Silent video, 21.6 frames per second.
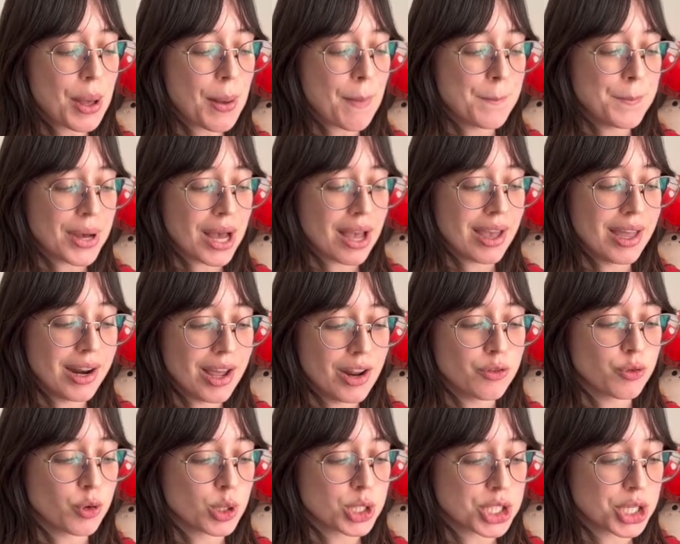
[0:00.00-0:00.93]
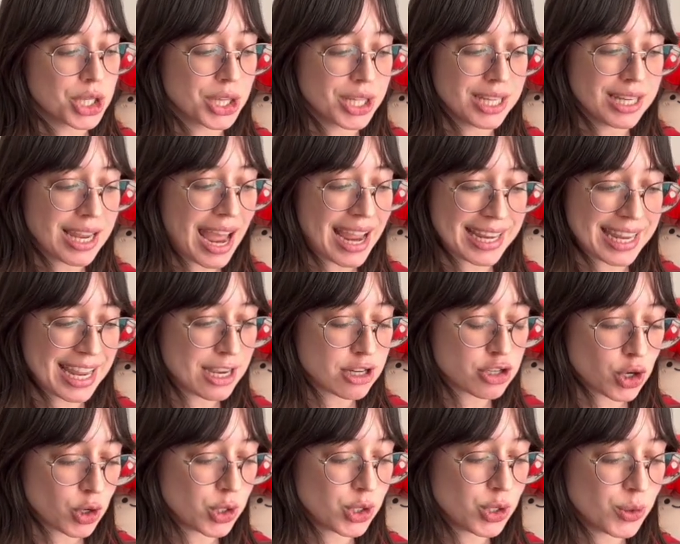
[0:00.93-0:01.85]
but unfortunately, I can't
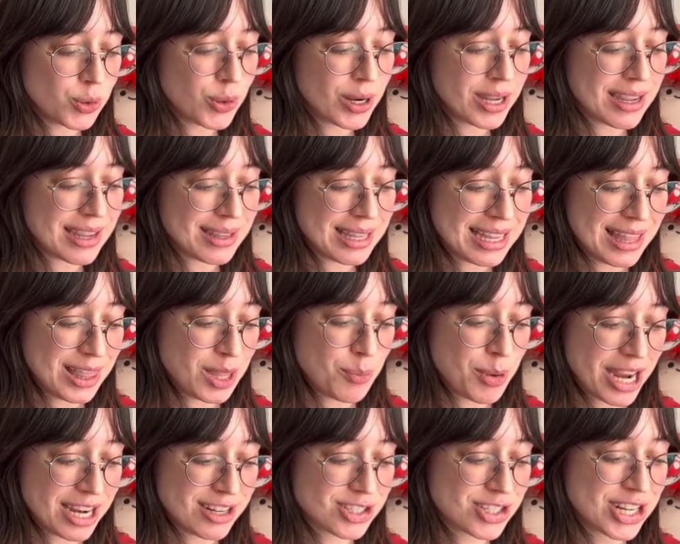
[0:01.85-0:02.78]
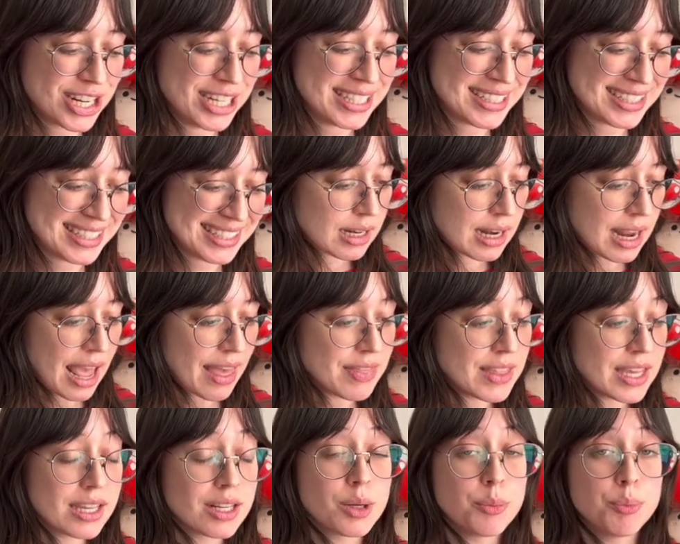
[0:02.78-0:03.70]
show you in the page. And
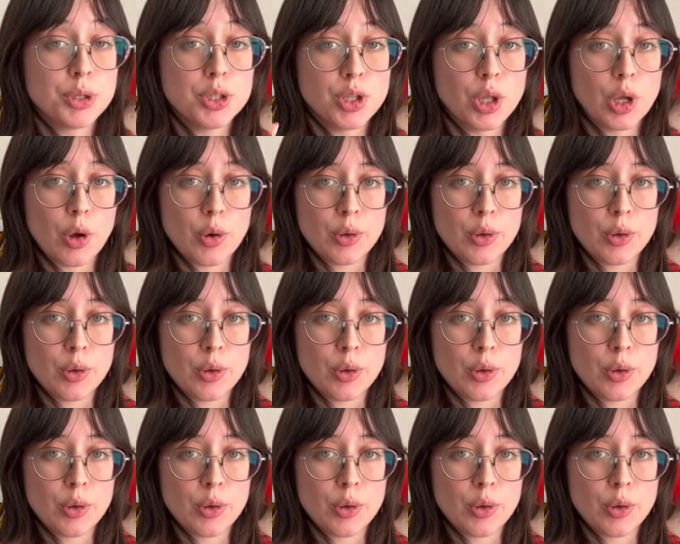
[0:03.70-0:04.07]
then below